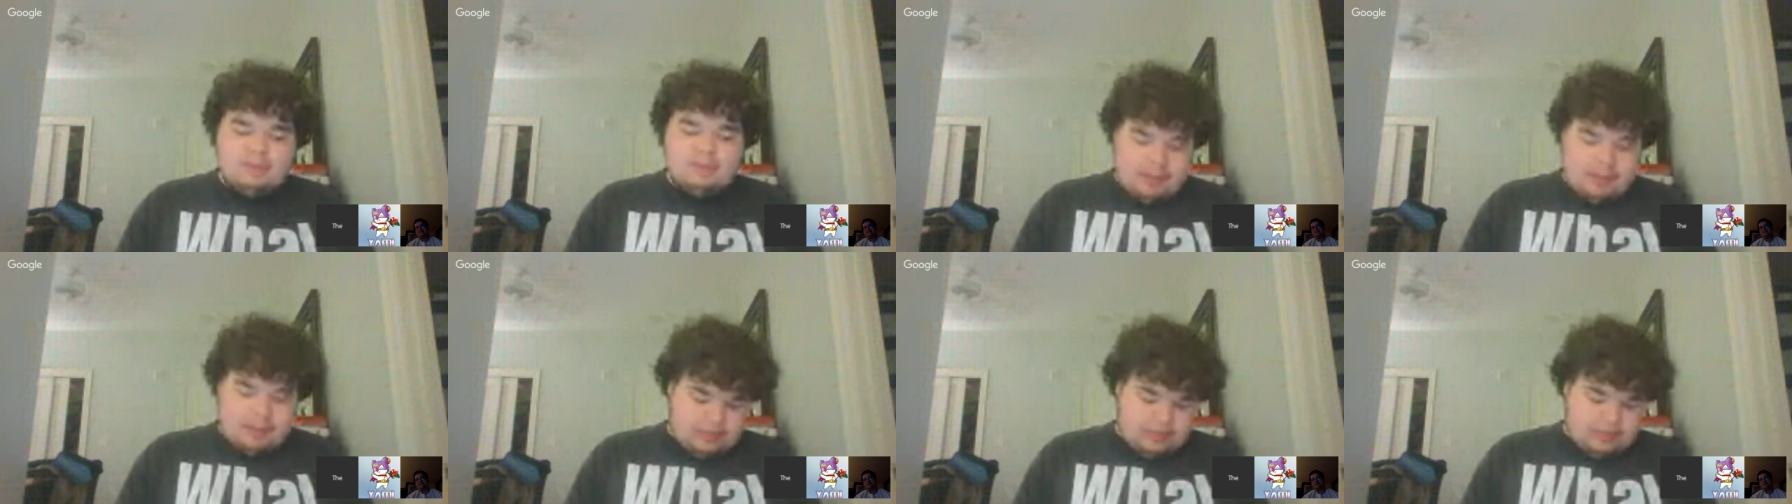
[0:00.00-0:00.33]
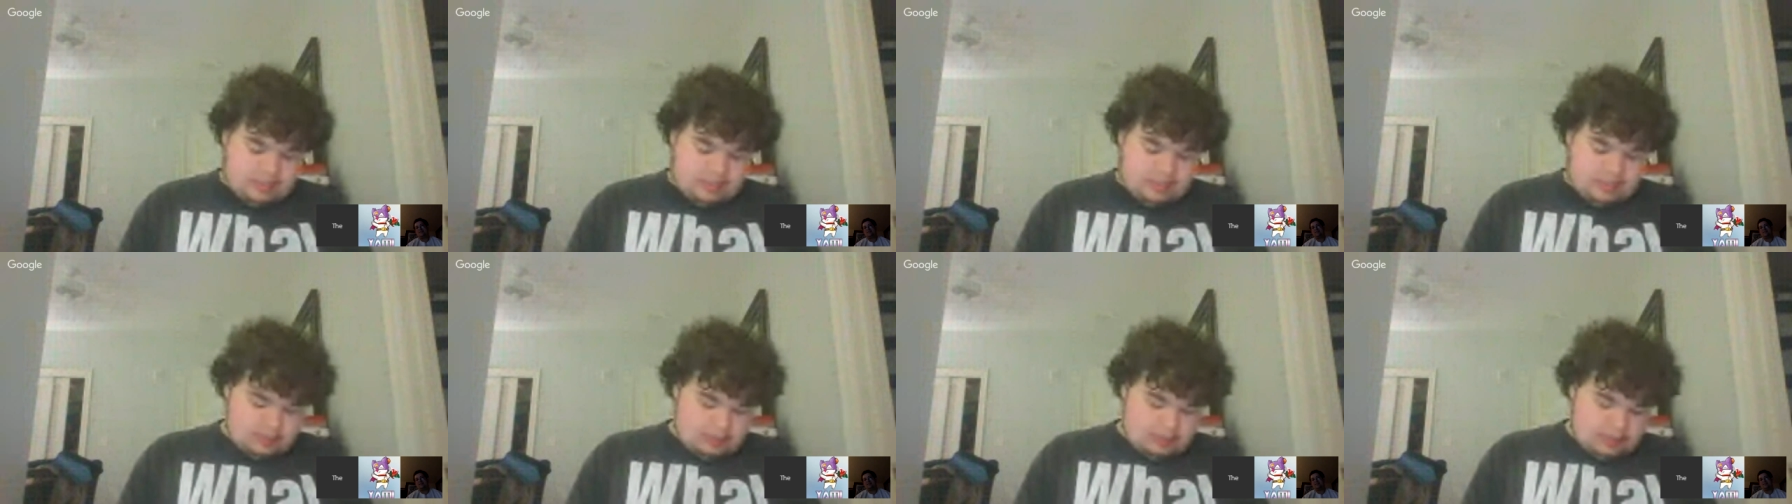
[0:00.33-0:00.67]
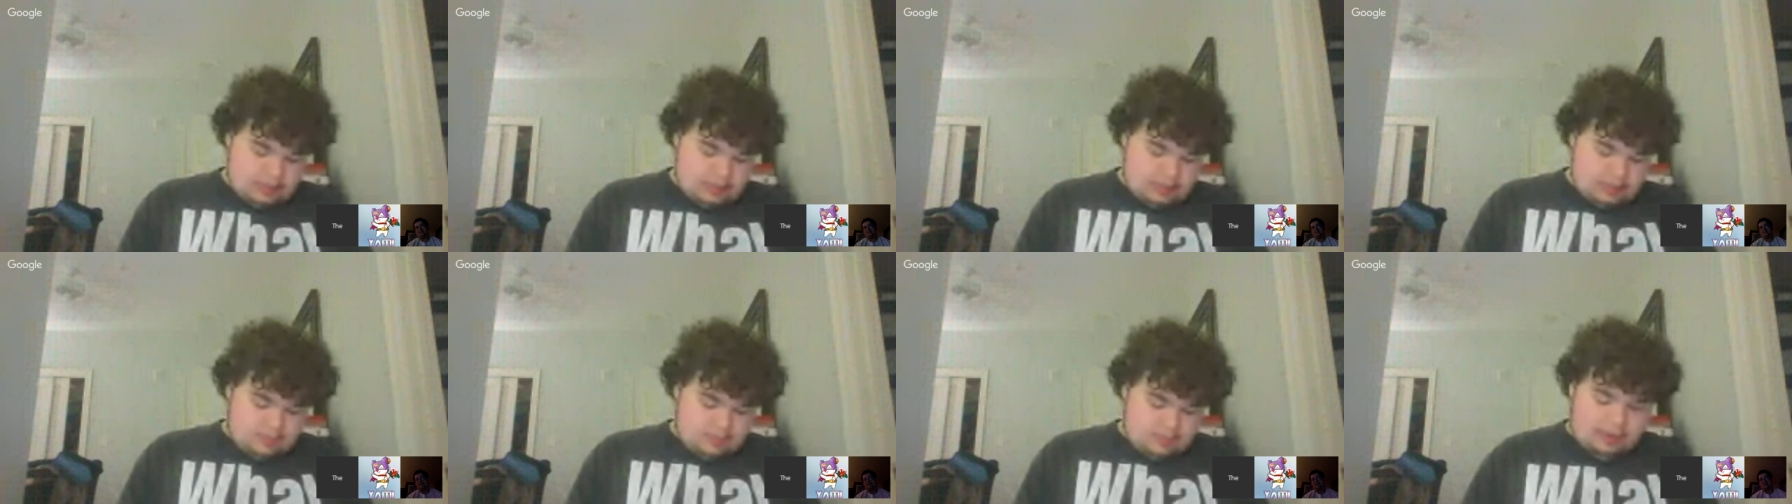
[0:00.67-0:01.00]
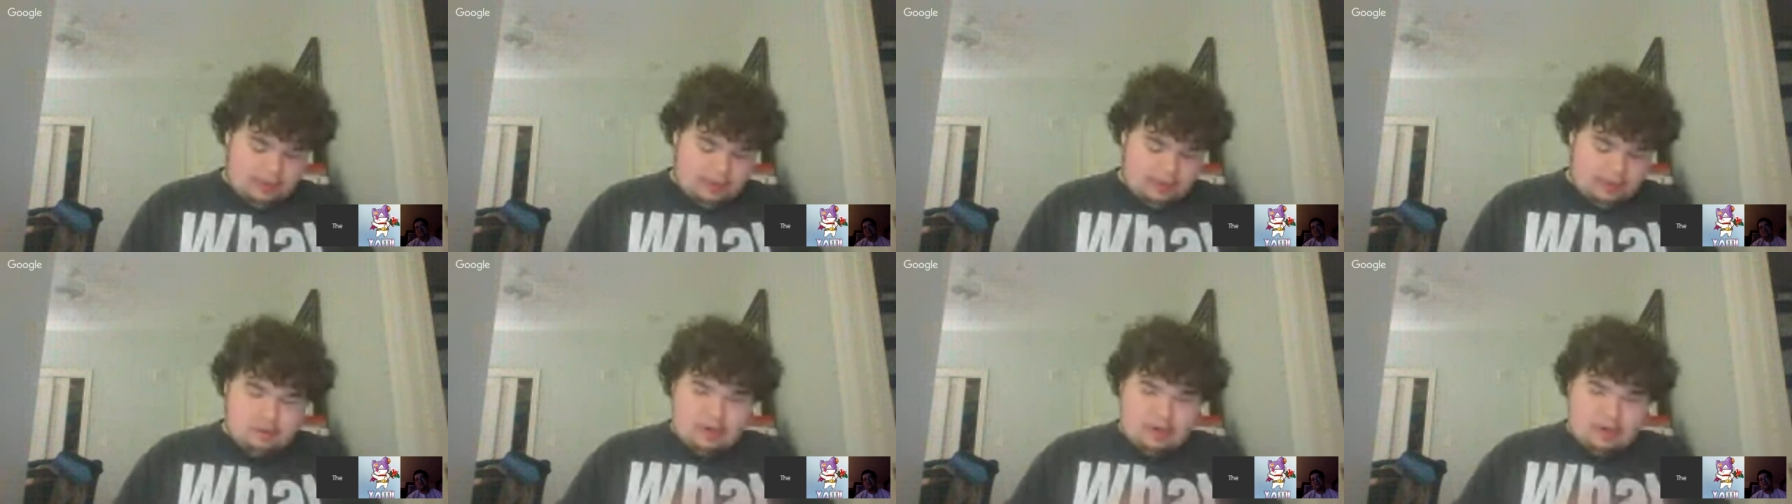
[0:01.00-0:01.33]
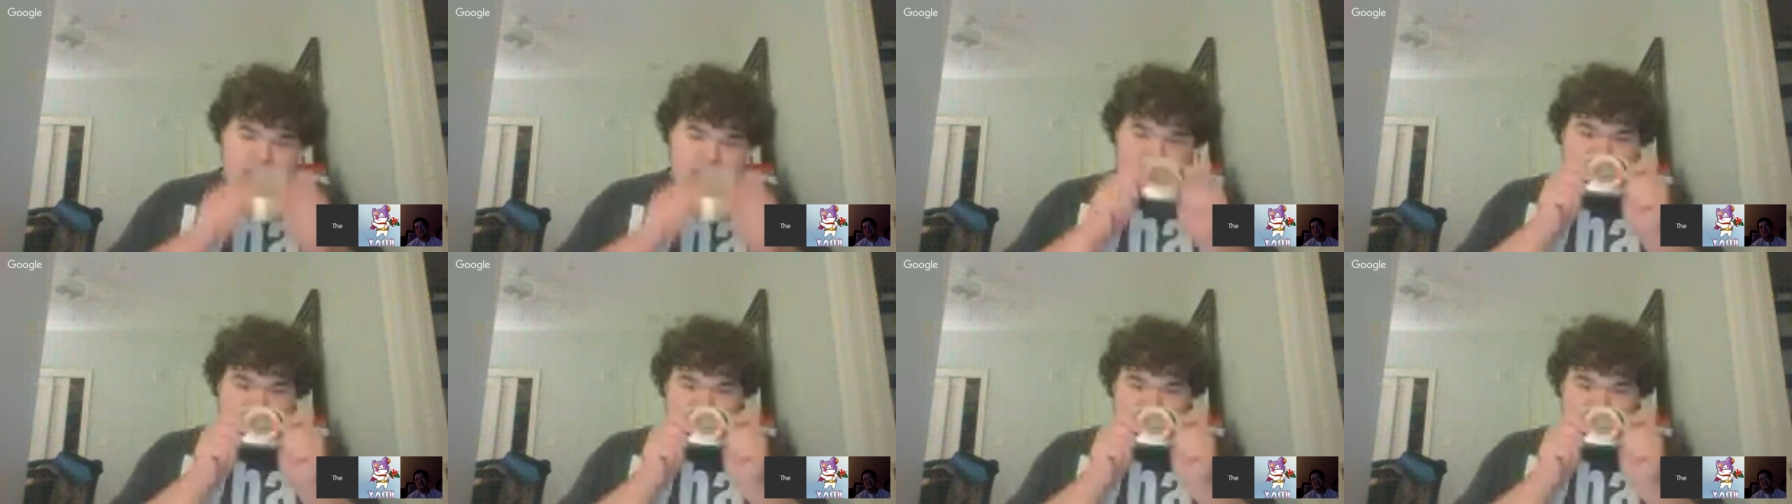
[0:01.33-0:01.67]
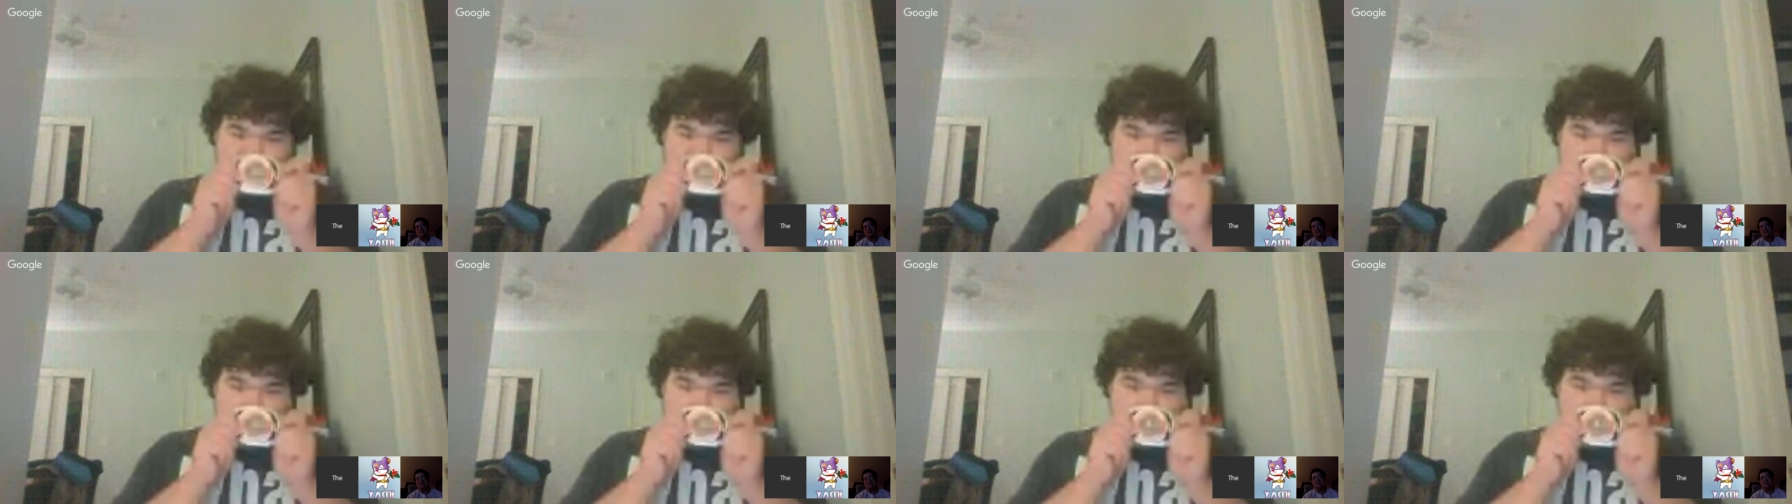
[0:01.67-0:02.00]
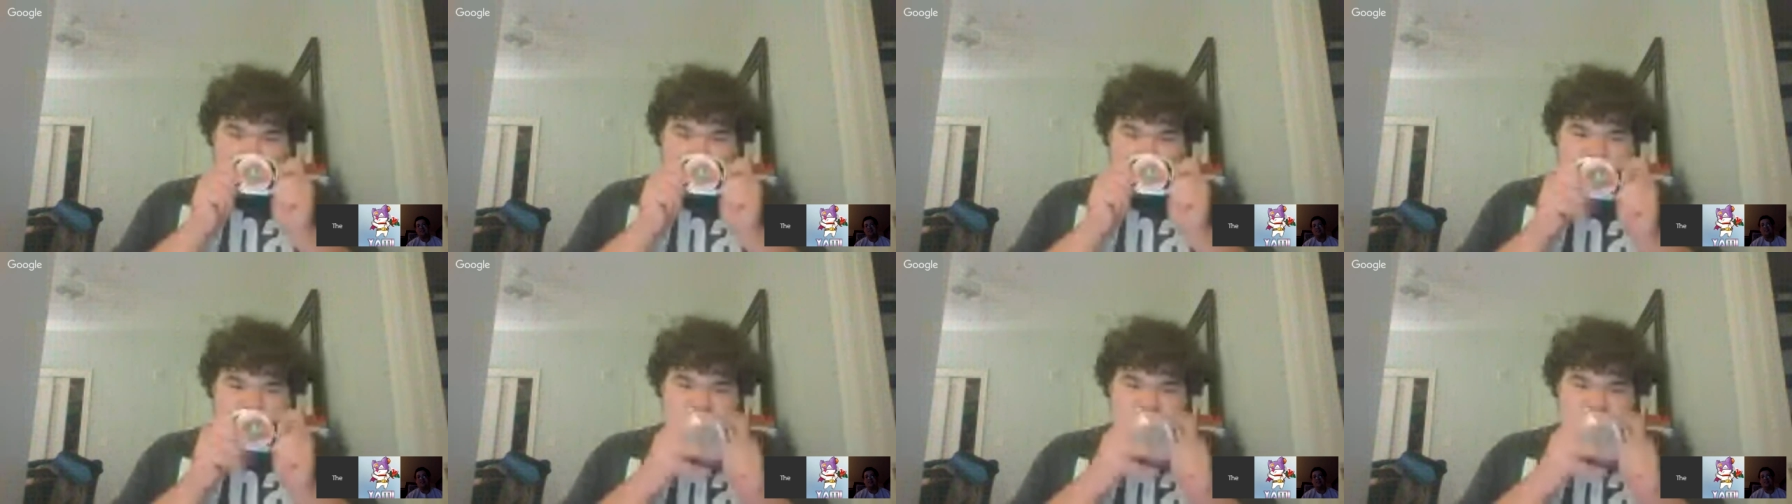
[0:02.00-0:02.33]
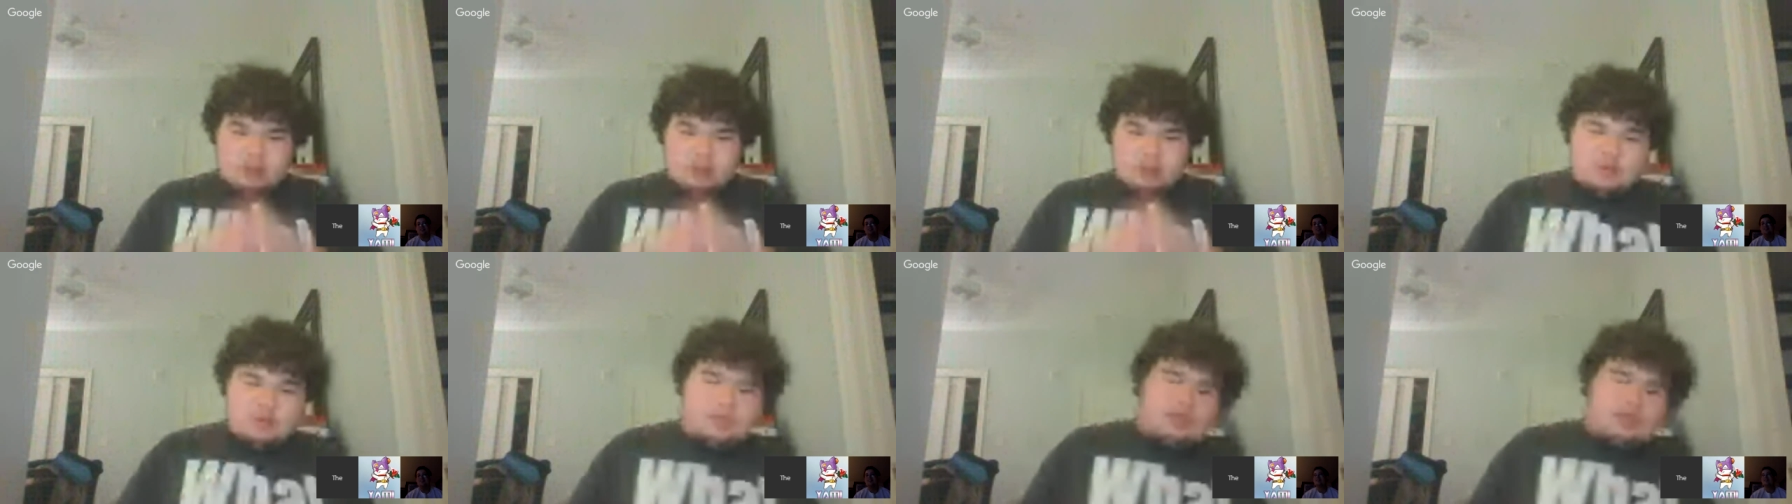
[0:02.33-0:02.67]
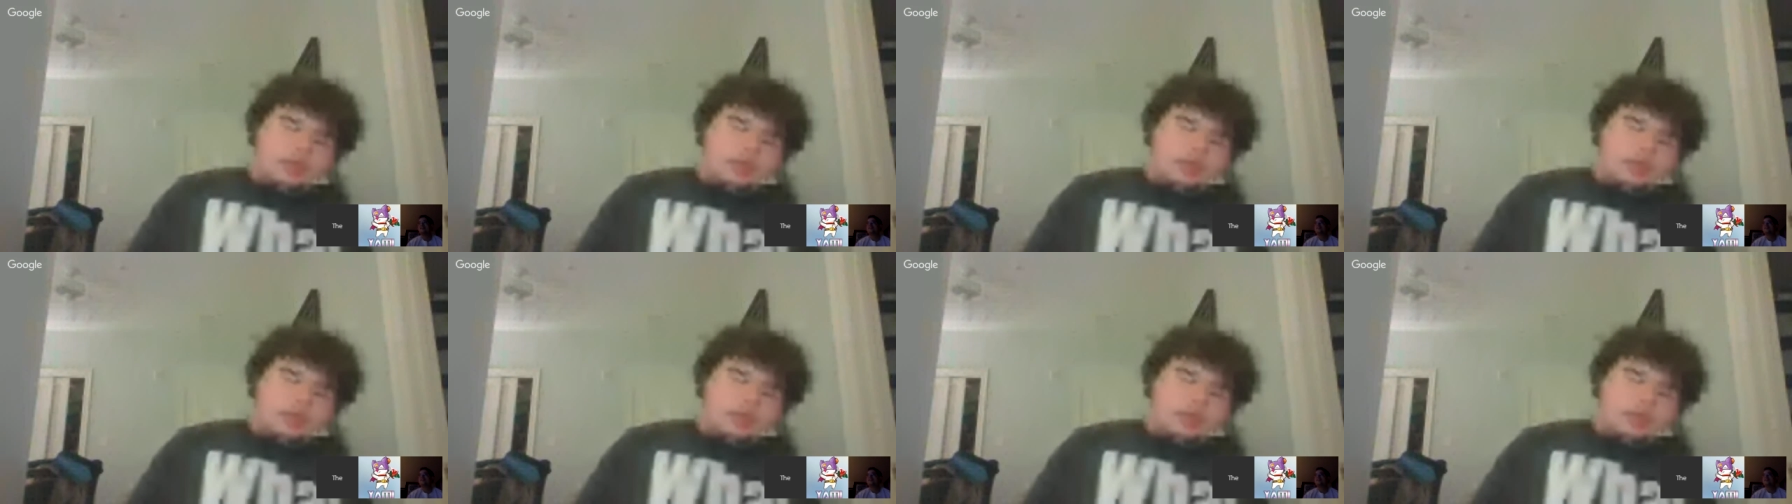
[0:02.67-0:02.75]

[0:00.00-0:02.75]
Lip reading: my Power Ranger Morpher,